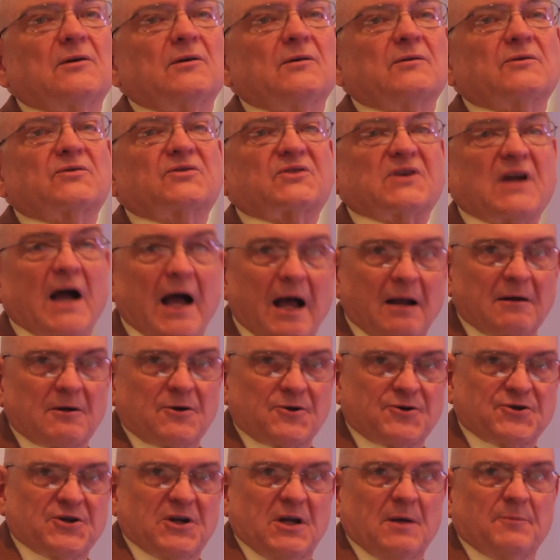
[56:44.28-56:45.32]

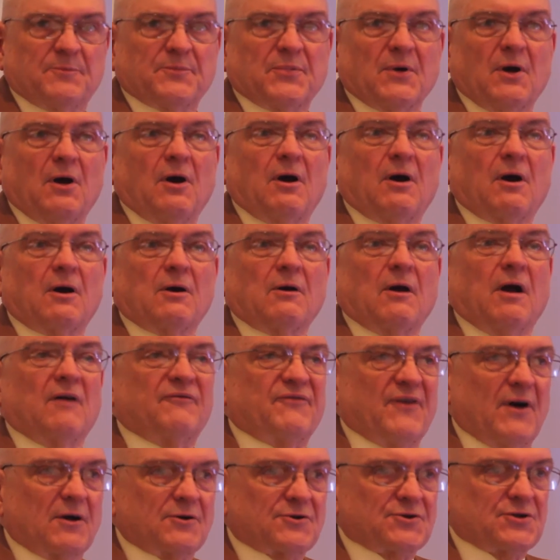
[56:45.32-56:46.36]
scholarship are a
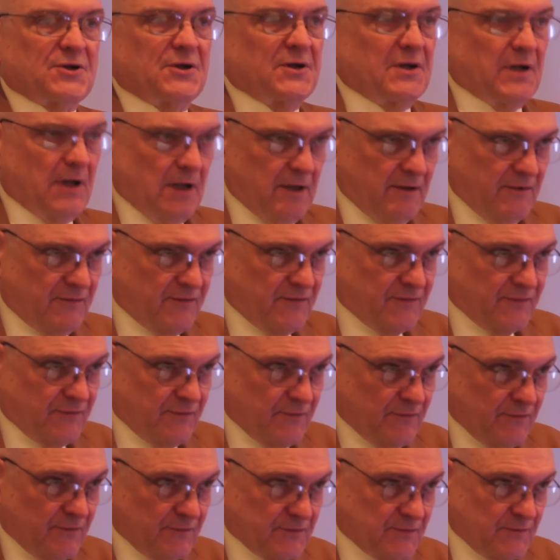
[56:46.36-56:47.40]
function of
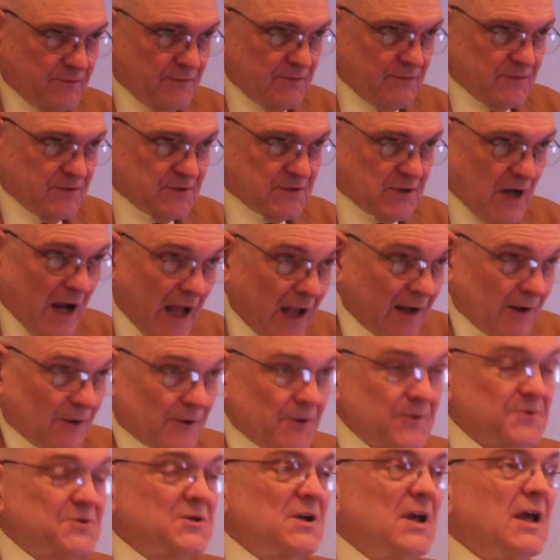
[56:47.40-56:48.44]

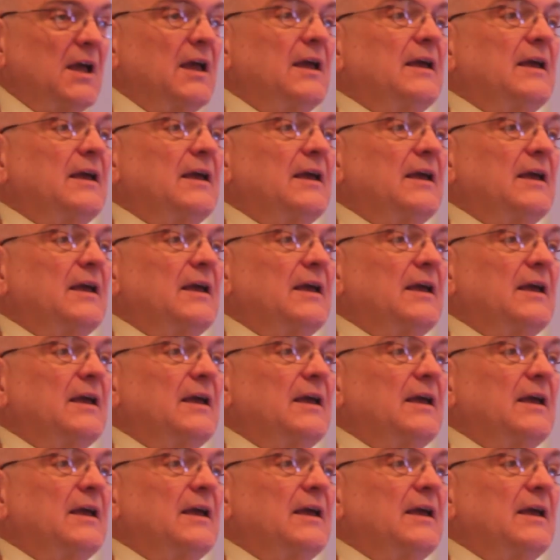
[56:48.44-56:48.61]
scholars,